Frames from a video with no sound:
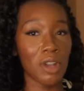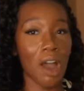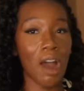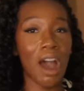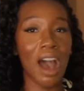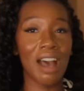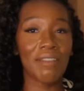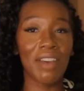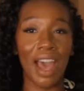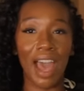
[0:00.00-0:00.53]
Now,
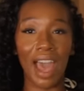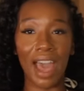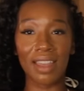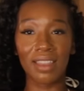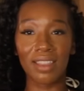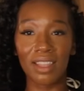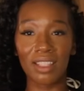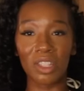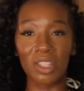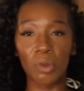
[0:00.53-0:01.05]
I've
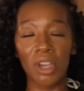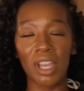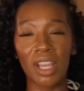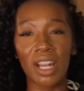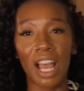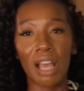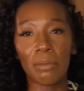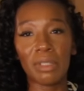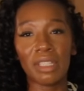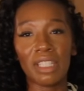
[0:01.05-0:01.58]
had this one.
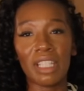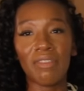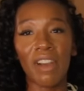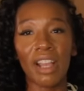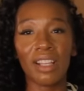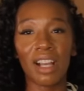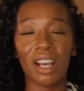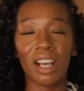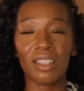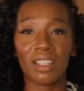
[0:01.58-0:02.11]
I believe
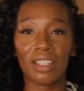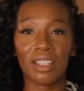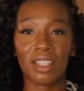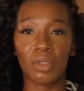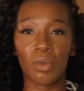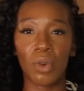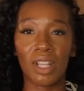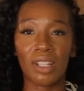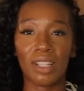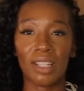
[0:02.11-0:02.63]
I got
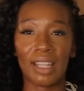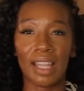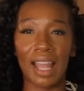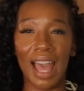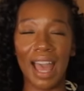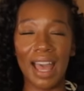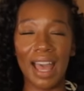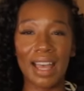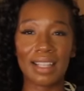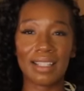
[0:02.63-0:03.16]
this one
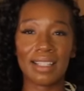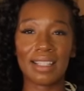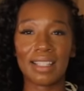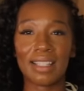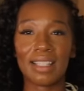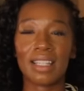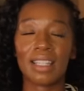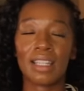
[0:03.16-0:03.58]
last